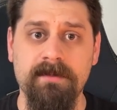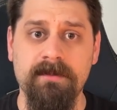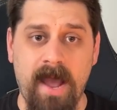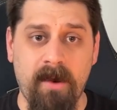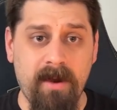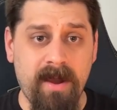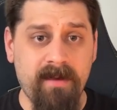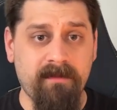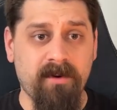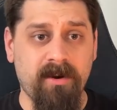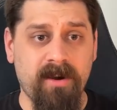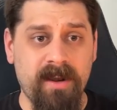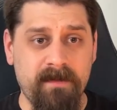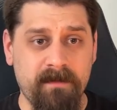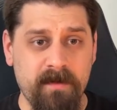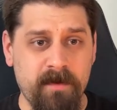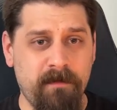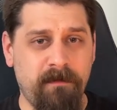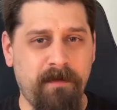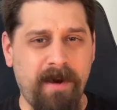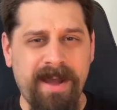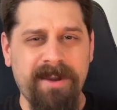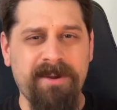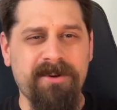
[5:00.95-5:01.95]
However, if you
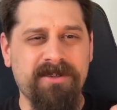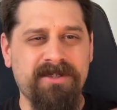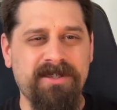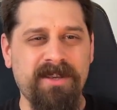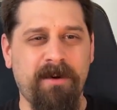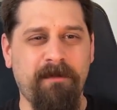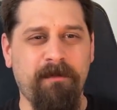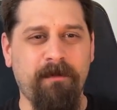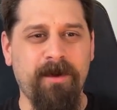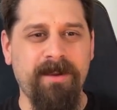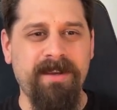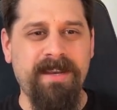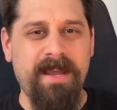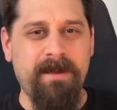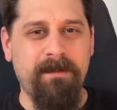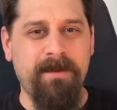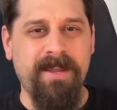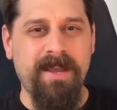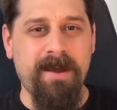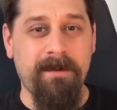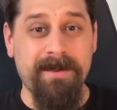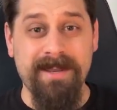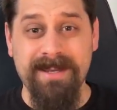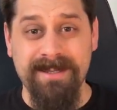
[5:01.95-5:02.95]
find yourself one day
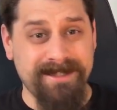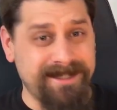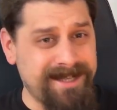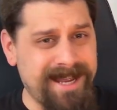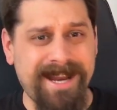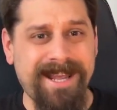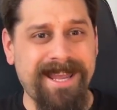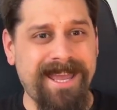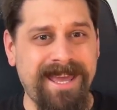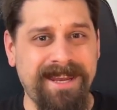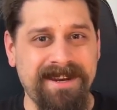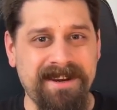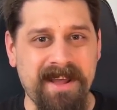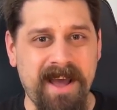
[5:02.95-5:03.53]
becoming a dedicated